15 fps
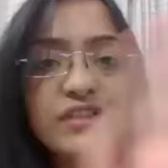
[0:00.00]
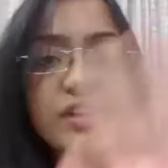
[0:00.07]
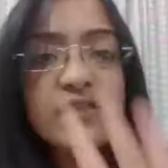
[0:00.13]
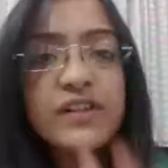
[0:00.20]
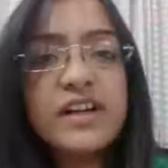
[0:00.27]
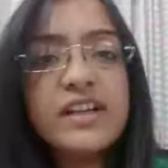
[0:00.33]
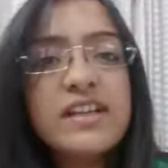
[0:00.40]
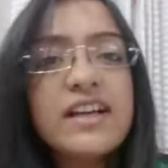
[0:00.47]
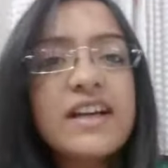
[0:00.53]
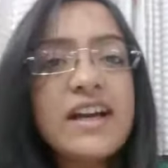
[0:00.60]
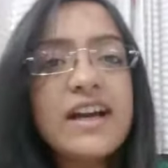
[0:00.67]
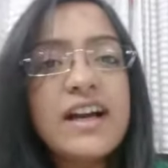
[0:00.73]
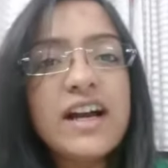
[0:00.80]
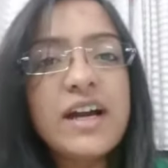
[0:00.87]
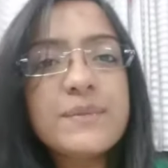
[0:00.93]
everyone,
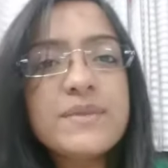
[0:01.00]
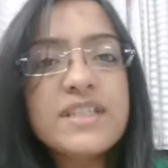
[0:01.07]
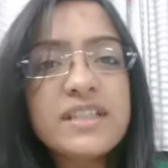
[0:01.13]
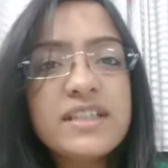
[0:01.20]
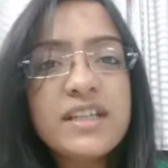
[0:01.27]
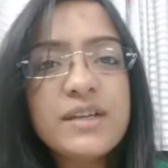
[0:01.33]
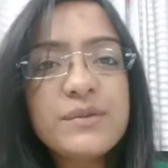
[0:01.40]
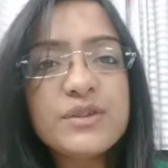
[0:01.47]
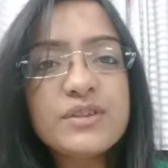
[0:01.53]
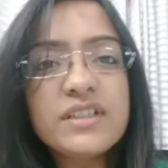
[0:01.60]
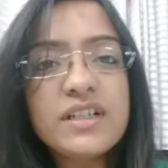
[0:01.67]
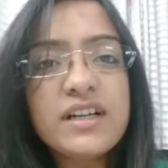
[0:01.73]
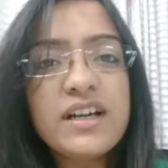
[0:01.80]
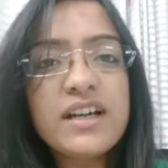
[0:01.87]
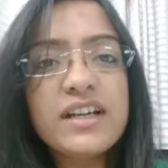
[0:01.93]
I'm Siddhi
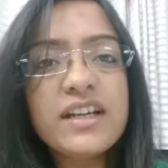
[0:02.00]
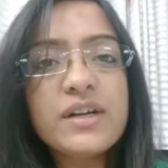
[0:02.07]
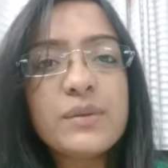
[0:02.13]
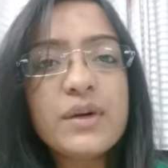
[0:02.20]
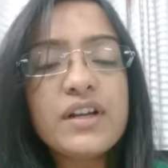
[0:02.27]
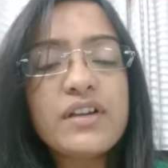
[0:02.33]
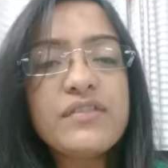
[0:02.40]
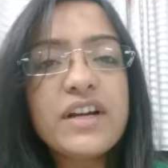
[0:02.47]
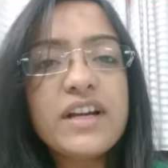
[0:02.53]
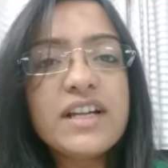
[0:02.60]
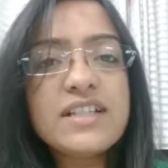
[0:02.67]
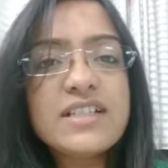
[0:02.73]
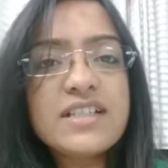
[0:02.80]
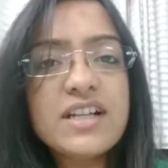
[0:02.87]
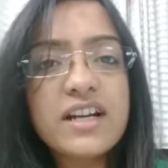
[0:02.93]
Mutta and I qualified
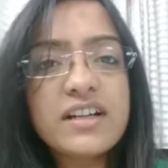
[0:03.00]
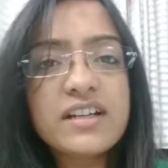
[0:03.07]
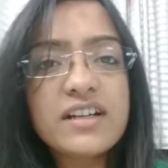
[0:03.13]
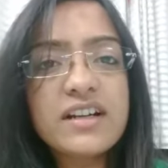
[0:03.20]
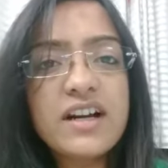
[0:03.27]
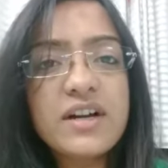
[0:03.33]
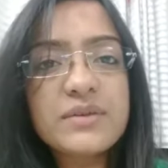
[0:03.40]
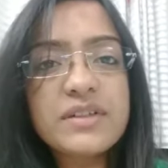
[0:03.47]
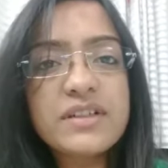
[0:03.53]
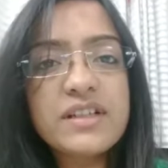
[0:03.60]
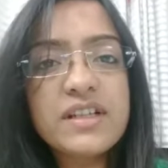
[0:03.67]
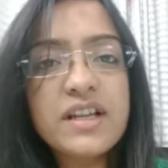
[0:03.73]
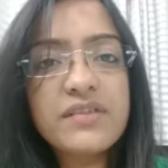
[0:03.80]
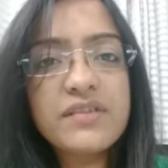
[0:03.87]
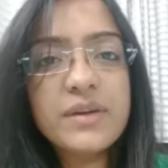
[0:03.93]
as a Chartered Accountant
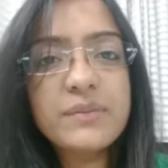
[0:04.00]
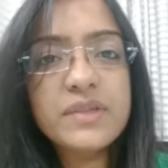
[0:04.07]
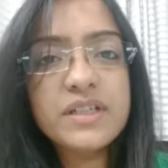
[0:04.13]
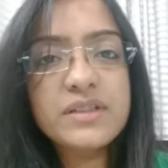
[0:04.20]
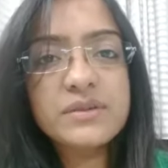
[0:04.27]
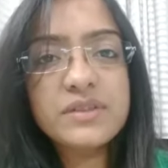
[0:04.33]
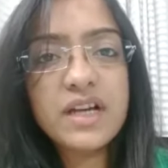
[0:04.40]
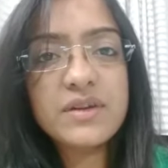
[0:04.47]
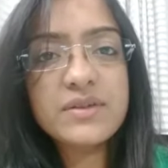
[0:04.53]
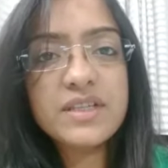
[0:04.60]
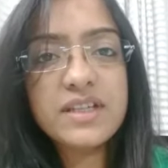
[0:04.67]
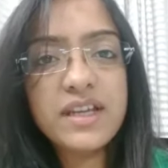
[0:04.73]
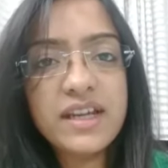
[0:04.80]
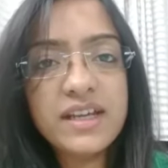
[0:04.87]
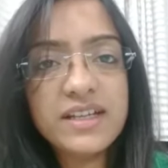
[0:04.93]
in November
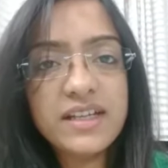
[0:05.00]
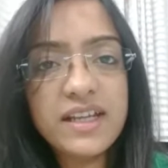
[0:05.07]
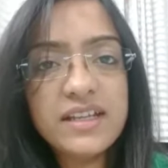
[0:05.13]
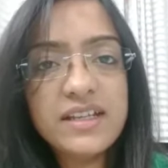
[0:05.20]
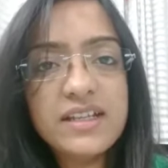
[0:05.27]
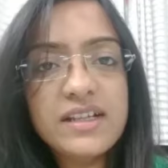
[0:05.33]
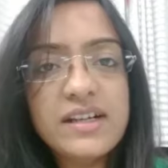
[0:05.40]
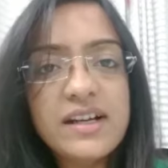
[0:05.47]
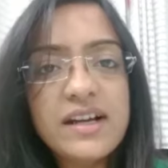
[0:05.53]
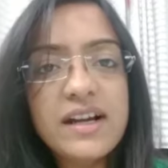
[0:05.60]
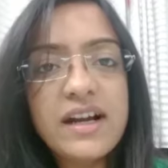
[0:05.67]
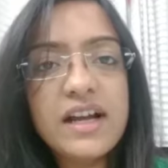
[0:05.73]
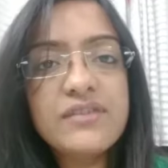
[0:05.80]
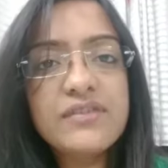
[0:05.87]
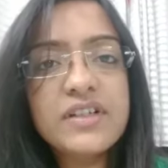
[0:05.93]
2018.
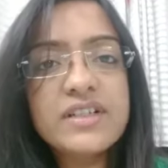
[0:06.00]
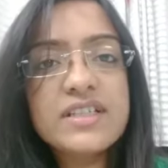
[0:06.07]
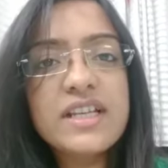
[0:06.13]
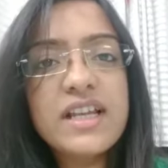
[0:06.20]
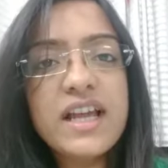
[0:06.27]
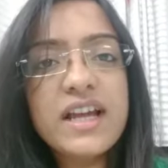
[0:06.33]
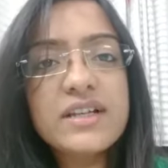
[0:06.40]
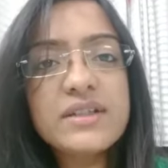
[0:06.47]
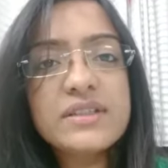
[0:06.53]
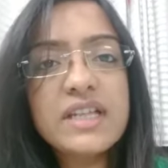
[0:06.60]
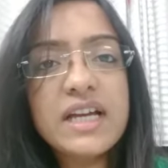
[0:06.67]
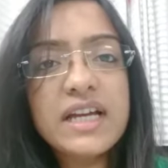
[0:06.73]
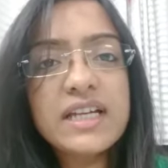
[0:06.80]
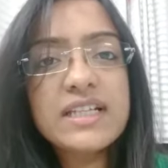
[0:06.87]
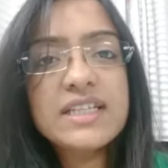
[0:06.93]
I'd firstly like to
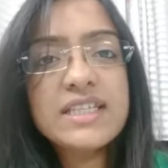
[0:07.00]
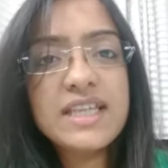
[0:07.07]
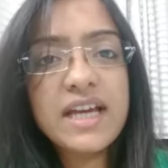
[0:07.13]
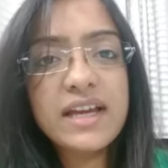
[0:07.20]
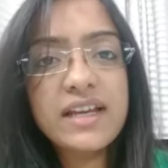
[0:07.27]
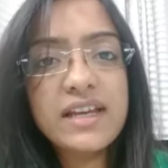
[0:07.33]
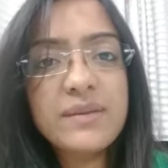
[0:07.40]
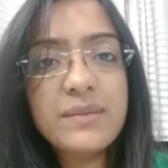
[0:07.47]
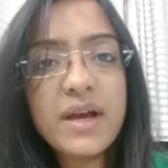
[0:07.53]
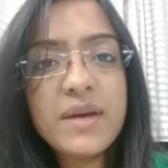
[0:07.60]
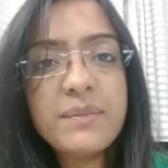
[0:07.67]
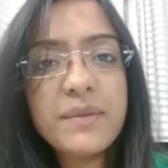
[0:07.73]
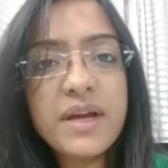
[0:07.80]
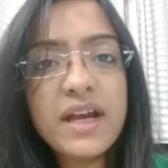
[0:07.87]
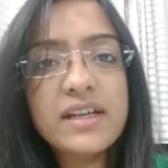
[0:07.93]
thank Sayali
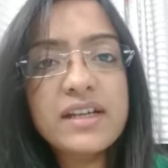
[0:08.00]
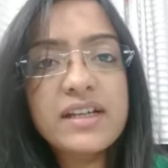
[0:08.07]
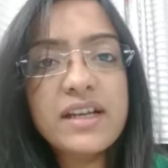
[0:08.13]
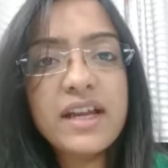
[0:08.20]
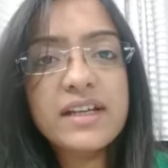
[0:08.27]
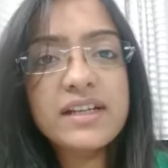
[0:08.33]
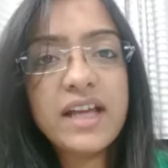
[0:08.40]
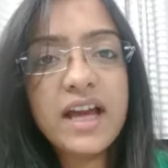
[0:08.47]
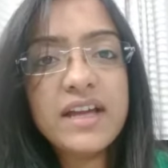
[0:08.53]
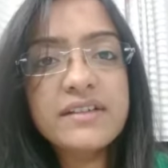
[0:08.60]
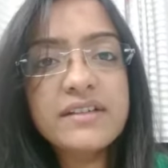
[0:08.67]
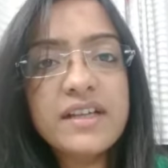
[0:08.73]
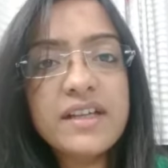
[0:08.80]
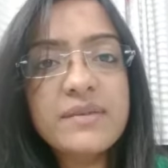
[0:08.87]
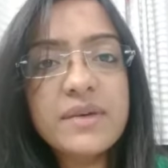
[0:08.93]
ma'am and her
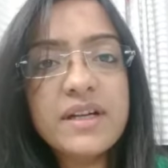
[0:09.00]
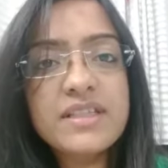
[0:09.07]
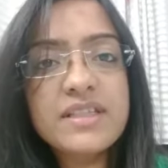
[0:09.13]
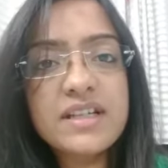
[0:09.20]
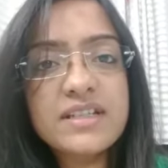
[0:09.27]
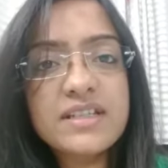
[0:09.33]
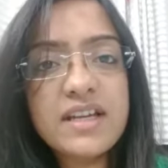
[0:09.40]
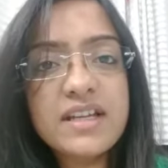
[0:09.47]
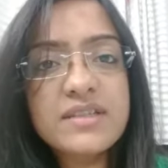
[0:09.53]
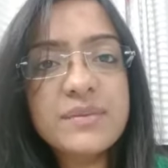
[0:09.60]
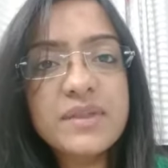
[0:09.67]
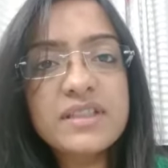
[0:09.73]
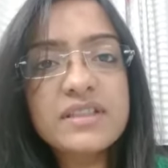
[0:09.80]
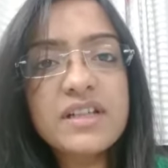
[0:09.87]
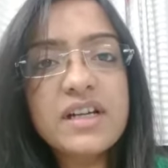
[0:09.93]
entire team at Success
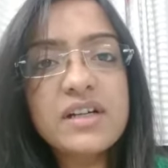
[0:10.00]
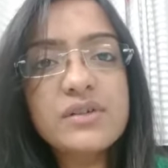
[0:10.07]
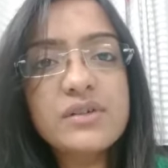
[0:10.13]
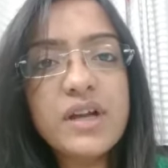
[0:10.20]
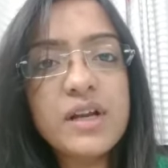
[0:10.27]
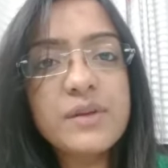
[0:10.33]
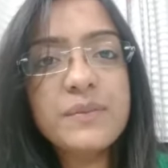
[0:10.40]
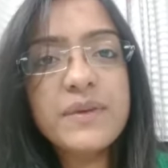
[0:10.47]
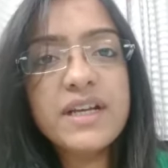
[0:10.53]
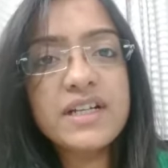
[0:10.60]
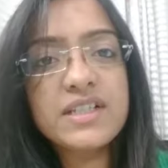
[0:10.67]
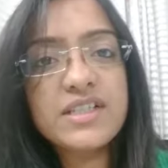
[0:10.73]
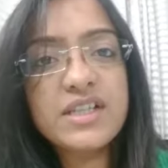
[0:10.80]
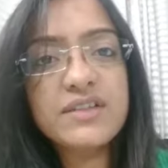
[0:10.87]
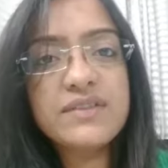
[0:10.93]
Mantra who helped me
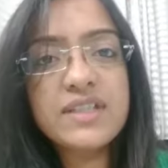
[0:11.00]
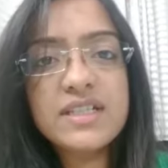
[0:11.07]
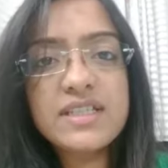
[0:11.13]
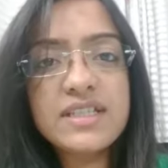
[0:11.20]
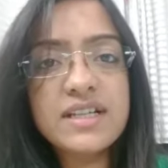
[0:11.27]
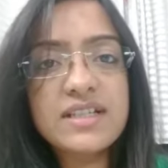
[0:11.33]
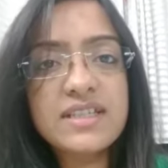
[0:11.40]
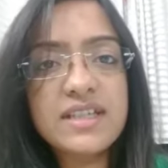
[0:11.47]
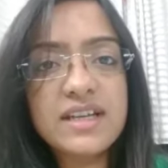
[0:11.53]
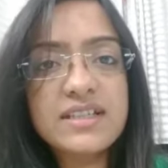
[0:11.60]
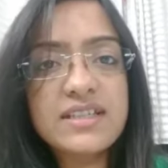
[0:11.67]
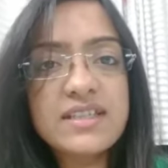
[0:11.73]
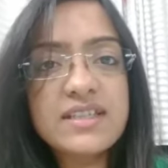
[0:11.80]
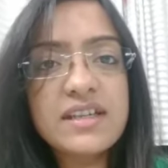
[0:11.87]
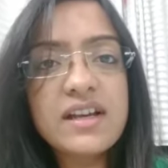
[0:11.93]
achieve this
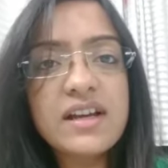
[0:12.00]
success.